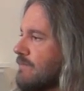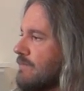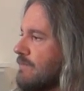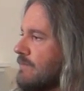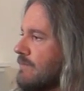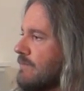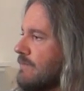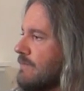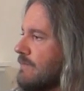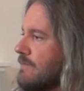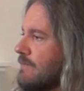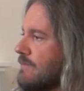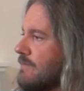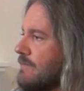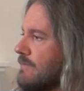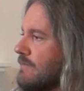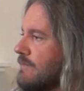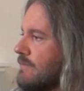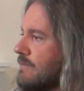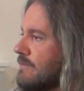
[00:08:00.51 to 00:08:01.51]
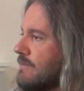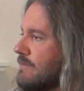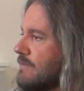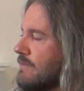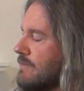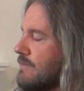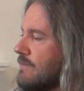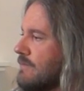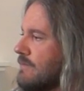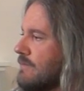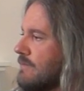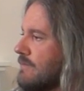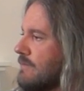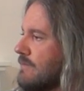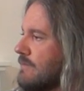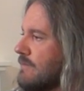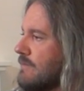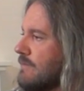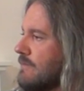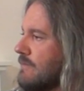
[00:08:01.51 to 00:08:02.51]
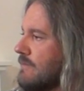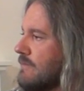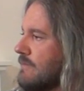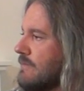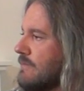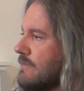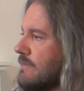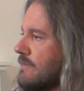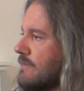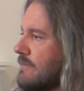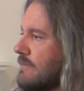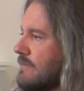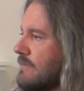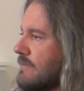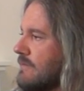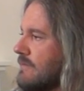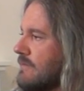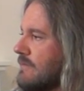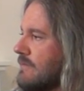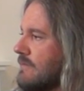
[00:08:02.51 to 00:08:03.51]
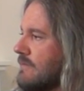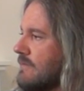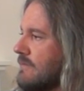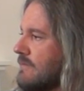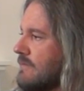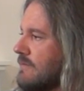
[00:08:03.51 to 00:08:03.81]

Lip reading: No words are spoken by the person on screen.